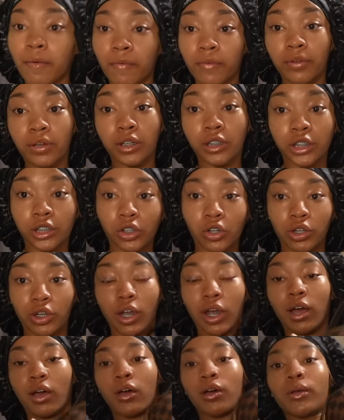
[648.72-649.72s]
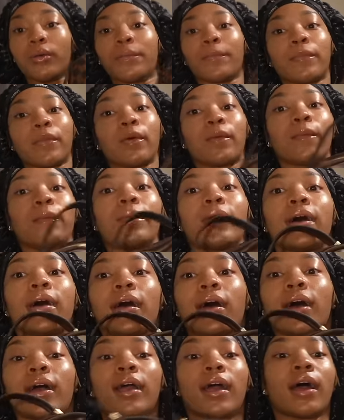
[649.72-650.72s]
finna show y'all
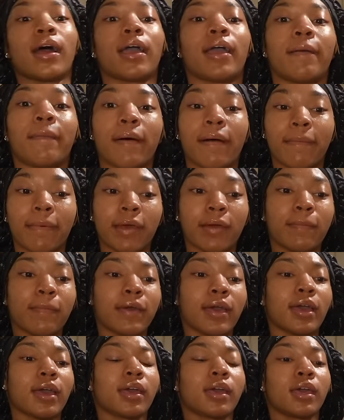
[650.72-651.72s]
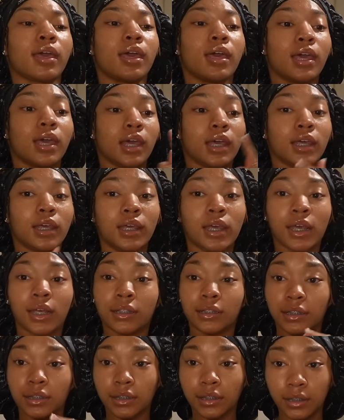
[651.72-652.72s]
what I got in my backpack.
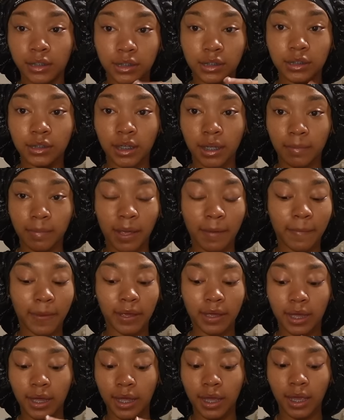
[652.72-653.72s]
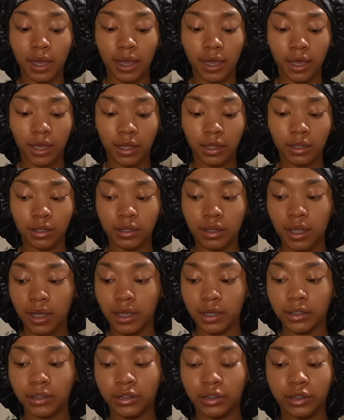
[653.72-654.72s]
Yes, this is the same backpack I had
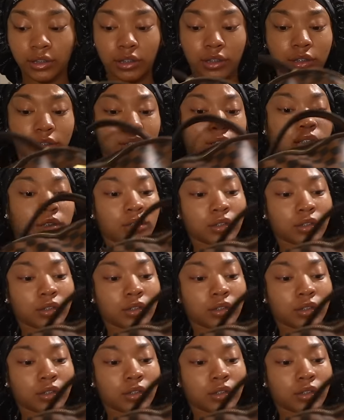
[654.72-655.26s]
last year.